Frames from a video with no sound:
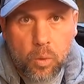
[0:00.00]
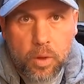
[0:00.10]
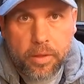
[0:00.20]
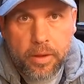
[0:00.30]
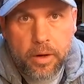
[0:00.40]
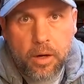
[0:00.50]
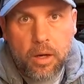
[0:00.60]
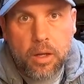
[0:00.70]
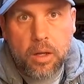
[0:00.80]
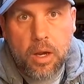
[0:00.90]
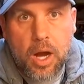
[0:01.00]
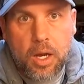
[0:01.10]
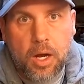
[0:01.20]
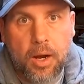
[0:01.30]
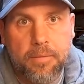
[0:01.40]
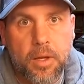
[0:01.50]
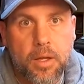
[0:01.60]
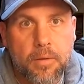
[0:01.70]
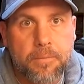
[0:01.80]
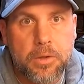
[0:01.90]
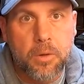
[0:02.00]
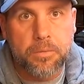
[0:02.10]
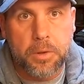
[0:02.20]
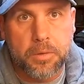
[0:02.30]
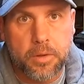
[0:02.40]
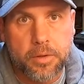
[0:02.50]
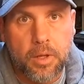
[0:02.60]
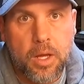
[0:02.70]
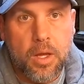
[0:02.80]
with their knockoff fuel filters.